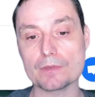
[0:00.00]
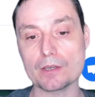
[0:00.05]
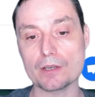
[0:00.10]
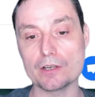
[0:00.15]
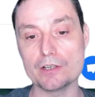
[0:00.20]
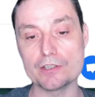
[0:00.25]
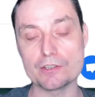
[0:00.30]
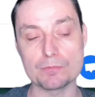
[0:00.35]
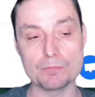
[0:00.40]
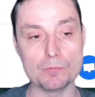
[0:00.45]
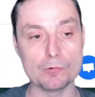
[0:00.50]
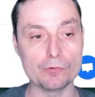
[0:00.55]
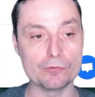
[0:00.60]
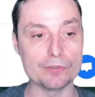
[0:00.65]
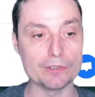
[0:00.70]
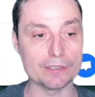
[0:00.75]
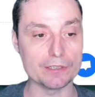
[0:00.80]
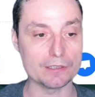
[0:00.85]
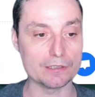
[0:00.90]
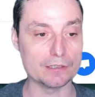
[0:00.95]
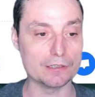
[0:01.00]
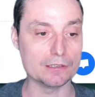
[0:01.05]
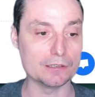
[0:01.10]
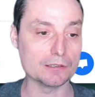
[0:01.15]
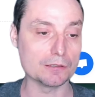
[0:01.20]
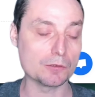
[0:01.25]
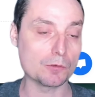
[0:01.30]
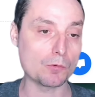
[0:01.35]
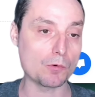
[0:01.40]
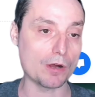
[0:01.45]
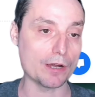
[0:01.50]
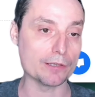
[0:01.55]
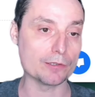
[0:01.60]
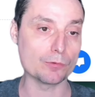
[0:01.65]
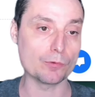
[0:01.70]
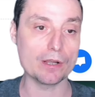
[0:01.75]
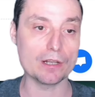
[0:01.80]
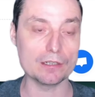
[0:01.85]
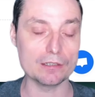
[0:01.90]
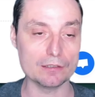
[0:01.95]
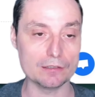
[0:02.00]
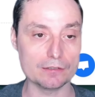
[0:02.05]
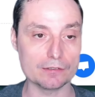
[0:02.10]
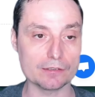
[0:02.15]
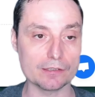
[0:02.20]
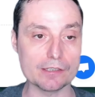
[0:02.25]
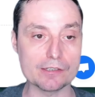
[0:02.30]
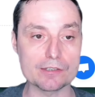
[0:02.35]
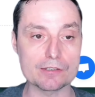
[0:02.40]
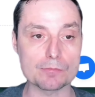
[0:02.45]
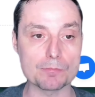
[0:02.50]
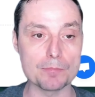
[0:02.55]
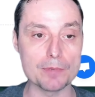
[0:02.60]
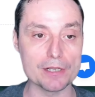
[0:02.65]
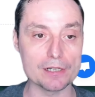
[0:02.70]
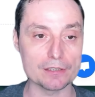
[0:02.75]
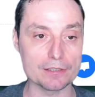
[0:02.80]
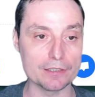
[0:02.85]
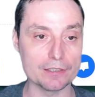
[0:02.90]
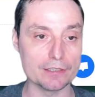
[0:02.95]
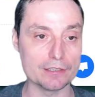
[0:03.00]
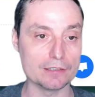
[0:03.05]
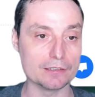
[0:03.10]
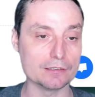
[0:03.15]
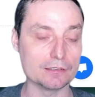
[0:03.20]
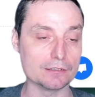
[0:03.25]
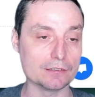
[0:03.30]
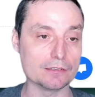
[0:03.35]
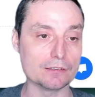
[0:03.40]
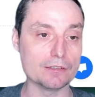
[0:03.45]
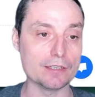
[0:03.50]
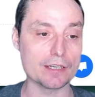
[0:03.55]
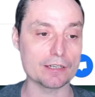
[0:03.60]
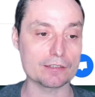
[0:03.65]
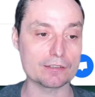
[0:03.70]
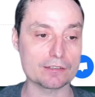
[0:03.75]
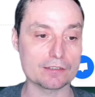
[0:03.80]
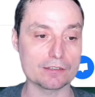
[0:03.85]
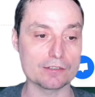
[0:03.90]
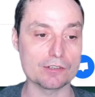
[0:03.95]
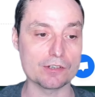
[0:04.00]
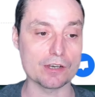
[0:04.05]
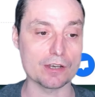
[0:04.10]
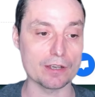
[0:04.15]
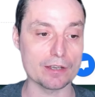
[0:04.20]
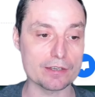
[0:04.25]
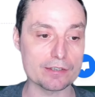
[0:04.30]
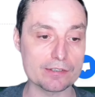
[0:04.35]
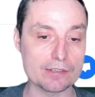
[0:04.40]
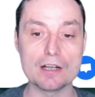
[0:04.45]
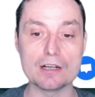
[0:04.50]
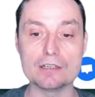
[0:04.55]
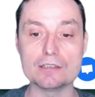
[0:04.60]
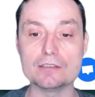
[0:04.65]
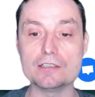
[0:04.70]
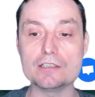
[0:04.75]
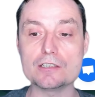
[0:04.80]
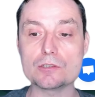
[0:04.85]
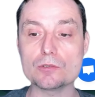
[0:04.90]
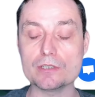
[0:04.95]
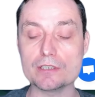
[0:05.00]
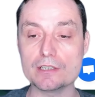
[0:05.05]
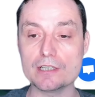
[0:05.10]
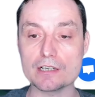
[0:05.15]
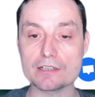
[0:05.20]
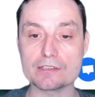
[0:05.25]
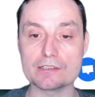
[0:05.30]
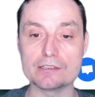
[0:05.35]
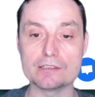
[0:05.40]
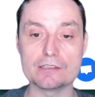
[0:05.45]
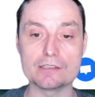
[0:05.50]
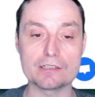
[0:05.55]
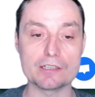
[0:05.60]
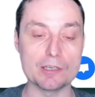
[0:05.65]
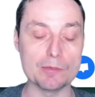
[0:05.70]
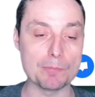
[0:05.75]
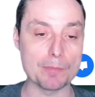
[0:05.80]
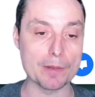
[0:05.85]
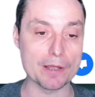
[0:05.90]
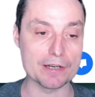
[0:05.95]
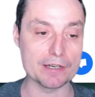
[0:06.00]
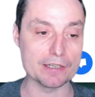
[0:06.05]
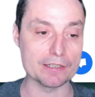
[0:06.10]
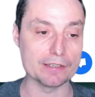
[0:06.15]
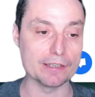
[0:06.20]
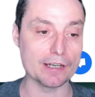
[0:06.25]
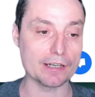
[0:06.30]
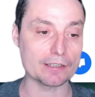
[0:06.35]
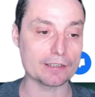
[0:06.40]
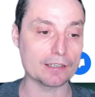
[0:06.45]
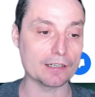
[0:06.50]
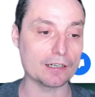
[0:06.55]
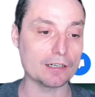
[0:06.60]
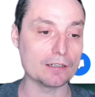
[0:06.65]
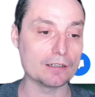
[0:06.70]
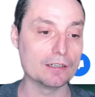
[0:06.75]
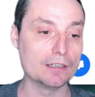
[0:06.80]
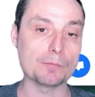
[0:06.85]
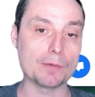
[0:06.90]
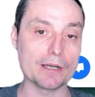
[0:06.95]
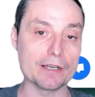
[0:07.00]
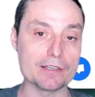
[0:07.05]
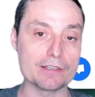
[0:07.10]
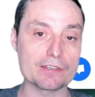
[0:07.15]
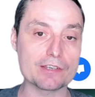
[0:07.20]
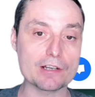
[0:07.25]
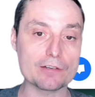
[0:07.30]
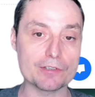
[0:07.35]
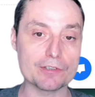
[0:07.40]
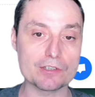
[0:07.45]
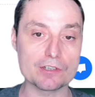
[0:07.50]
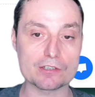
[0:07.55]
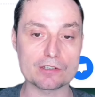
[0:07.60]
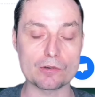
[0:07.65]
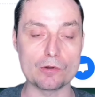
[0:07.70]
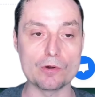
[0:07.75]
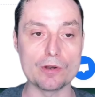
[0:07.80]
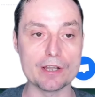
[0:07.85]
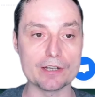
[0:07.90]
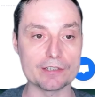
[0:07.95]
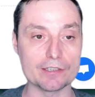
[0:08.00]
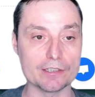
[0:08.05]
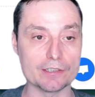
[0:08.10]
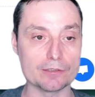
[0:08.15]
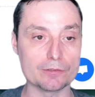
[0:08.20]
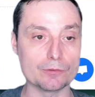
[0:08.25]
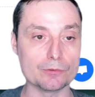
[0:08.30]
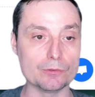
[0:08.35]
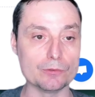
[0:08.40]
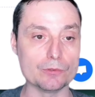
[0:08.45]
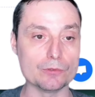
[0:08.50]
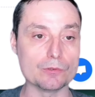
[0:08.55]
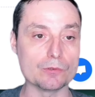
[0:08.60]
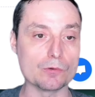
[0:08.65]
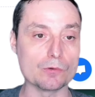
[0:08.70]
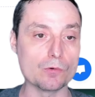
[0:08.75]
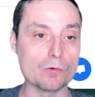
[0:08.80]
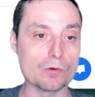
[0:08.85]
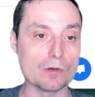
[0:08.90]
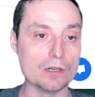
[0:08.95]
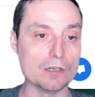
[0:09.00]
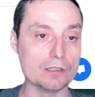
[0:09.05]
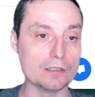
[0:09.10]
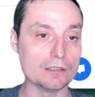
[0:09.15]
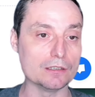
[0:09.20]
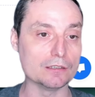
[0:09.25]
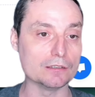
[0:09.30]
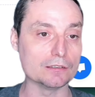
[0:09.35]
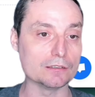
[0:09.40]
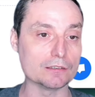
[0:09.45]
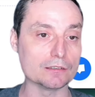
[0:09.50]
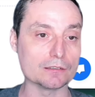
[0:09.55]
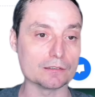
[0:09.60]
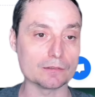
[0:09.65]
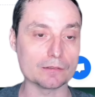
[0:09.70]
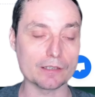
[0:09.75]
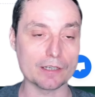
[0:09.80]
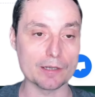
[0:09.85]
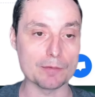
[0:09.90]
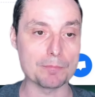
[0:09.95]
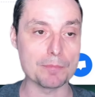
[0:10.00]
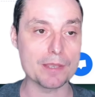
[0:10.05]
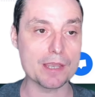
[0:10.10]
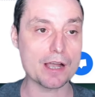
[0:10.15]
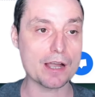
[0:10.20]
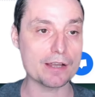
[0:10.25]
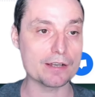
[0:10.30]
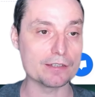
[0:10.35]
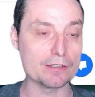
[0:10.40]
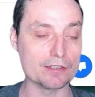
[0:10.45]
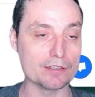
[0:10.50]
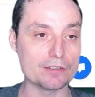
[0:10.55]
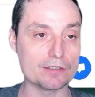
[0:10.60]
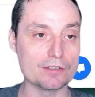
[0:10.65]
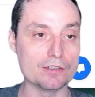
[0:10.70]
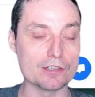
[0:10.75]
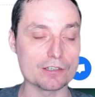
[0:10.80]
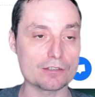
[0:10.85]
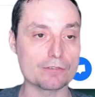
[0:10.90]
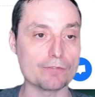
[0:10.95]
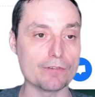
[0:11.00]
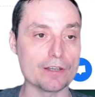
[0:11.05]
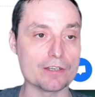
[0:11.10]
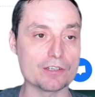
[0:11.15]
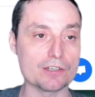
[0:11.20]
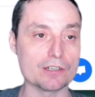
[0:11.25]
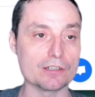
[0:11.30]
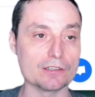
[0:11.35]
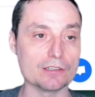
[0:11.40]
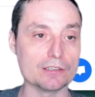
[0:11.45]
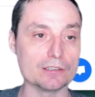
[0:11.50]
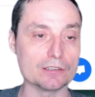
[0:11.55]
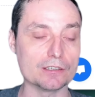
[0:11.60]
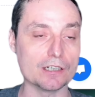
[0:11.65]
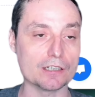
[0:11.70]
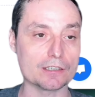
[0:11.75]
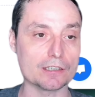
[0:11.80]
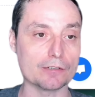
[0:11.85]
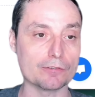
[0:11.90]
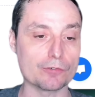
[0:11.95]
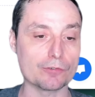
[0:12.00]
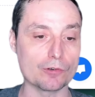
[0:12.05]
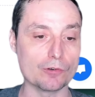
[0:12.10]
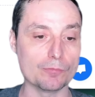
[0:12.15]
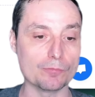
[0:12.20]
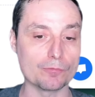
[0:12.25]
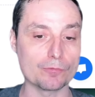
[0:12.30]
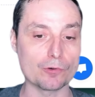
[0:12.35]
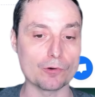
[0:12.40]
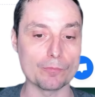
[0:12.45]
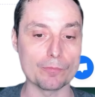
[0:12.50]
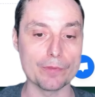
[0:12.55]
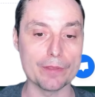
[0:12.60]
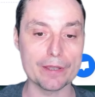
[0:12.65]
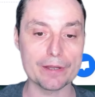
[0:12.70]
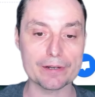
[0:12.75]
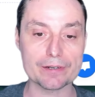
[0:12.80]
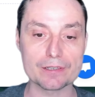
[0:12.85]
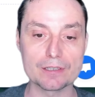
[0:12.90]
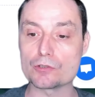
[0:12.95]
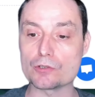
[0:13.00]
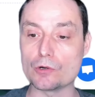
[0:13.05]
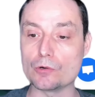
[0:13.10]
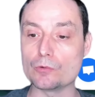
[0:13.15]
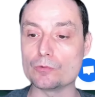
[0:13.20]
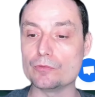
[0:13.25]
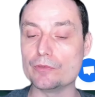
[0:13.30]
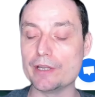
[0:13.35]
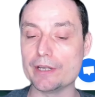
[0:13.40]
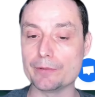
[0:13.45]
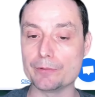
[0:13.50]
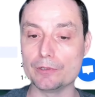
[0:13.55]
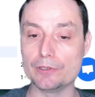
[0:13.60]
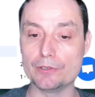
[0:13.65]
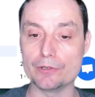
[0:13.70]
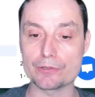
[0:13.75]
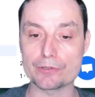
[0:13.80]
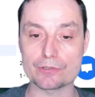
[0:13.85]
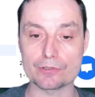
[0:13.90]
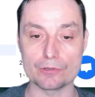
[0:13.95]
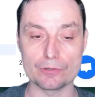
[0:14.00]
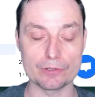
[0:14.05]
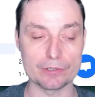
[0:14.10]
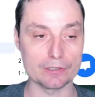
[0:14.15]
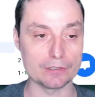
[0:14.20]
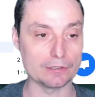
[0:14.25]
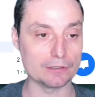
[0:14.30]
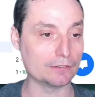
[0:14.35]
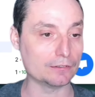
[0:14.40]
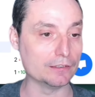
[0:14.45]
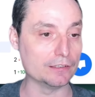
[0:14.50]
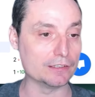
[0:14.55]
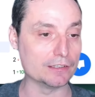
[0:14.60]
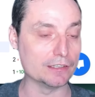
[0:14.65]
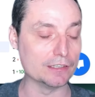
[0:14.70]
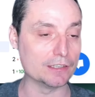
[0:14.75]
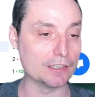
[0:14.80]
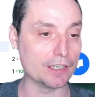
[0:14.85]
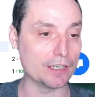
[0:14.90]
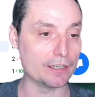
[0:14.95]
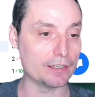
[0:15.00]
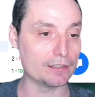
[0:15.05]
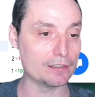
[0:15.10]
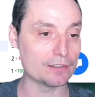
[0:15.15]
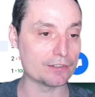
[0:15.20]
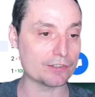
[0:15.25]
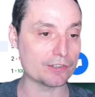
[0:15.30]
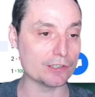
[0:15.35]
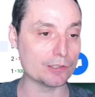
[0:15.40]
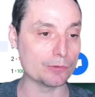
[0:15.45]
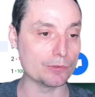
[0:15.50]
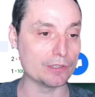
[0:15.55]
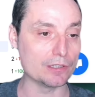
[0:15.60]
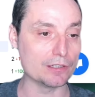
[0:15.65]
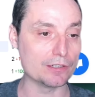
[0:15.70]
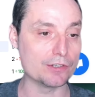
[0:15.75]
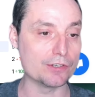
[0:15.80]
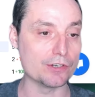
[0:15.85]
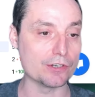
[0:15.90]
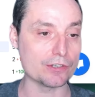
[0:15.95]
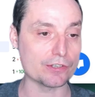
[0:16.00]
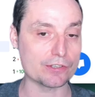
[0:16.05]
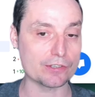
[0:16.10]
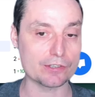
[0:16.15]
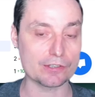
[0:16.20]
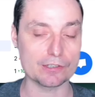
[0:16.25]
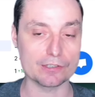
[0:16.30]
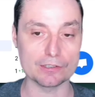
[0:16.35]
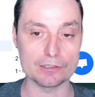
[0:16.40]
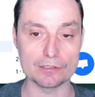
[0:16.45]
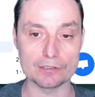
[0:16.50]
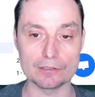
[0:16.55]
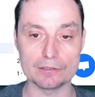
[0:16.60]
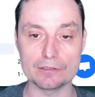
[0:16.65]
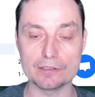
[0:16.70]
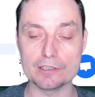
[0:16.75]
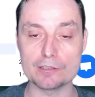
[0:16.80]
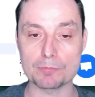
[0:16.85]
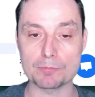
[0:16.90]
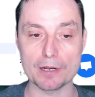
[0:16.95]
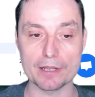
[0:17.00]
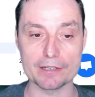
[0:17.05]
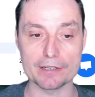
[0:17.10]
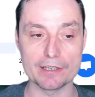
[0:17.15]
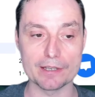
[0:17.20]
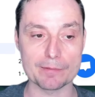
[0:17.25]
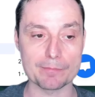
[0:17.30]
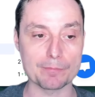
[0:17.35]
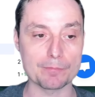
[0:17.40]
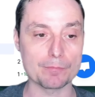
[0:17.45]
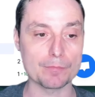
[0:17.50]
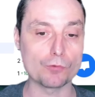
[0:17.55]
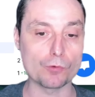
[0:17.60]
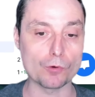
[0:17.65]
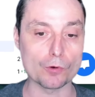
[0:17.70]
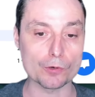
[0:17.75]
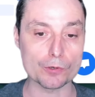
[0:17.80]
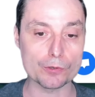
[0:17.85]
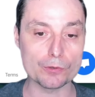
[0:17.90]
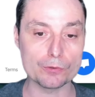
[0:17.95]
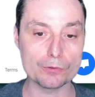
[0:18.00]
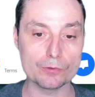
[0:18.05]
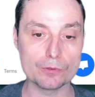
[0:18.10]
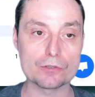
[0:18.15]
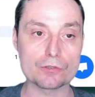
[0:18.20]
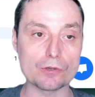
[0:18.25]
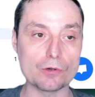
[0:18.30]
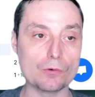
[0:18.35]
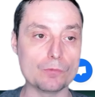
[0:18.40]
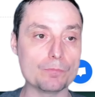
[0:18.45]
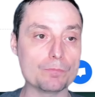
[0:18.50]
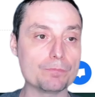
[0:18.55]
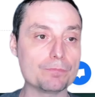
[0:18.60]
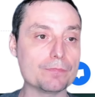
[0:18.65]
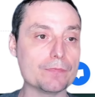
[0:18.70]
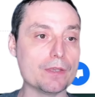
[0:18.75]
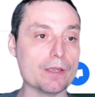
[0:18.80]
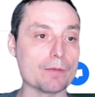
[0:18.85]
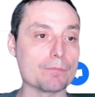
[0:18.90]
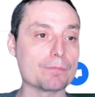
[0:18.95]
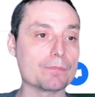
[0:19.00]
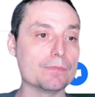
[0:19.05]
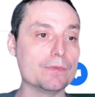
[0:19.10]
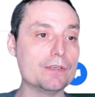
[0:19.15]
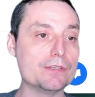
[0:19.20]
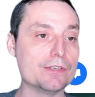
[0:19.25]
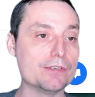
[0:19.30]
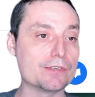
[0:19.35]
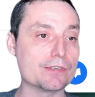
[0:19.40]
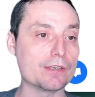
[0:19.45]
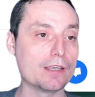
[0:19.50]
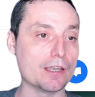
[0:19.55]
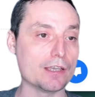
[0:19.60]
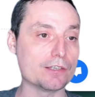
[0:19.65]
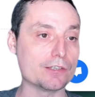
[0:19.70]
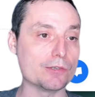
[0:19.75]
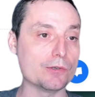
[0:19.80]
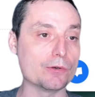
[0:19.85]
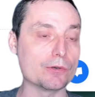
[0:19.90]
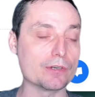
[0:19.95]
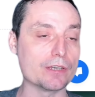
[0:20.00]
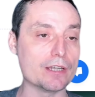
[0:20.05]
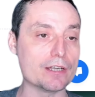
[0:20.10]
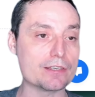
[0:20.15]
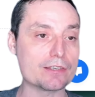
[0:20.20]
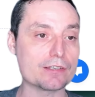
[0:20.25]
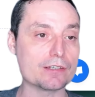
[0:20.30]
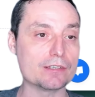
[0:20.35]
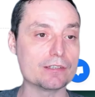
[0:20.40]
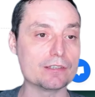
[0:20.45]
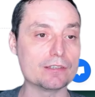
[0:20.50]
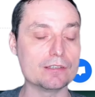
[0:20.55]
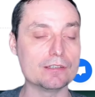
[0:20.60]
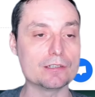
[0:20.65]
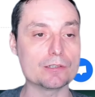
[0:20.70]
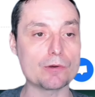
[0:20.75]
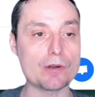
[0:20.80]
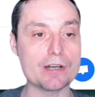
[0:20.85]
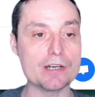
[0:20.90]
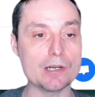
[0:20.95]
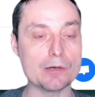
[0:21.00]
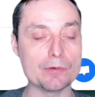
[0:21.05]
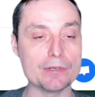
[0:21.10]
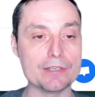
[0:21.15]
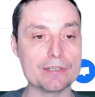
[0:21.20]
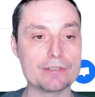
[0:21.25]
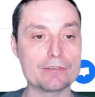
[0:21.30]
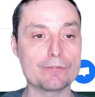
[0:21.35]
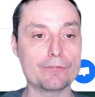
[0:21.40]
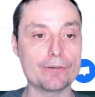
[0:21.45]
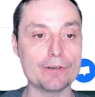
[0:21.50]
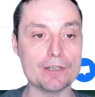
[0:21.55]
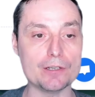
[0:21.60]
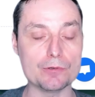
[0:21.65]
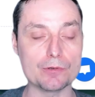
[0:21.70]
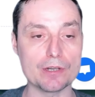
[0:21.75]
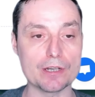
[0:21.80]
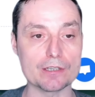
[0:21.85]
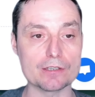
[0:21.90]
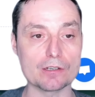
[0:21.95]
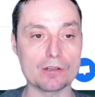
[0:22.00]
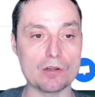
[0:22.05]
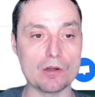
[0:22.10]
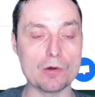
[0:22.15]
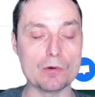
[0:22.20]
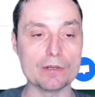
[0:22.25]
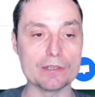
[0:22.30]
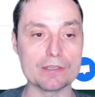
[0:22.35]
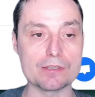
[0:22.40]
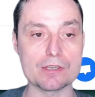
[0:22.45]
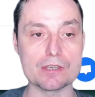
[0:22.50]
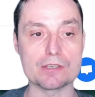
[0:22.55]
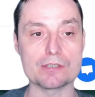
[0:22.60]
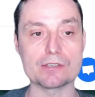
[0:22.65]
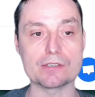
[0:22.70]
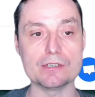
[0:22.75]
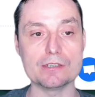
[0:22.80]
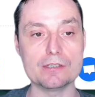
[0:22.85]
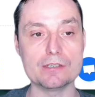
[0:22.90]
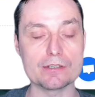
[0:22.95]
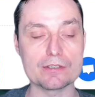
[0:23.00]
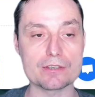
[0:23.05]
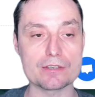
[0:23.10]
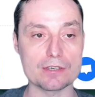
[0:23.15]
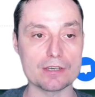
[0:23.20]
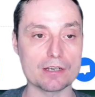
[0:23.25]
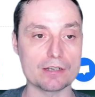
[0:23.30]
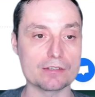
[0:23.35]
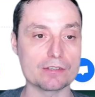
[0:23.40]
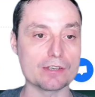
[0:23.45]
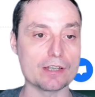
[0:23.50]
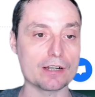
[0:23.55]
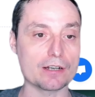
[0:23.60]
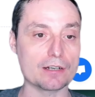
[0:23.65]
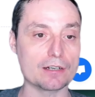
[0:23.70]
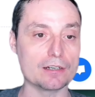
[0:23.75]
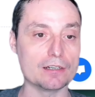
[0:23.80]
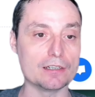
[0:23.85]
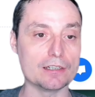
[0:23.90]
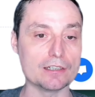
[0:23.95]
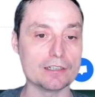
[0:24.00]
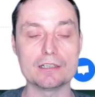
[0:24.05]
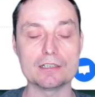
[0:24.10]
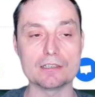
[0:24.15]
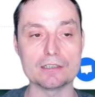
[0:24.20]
it's moving quite well. It's built in Next.js, and this tool, it doesn't keep any data by itself. It's just connecting to Google API, and it's just fetching the data from there. So they will not store these details. It will just display them for you. So yeah, this is SEO Gets, and right now it's free. You can go and test it and see exactly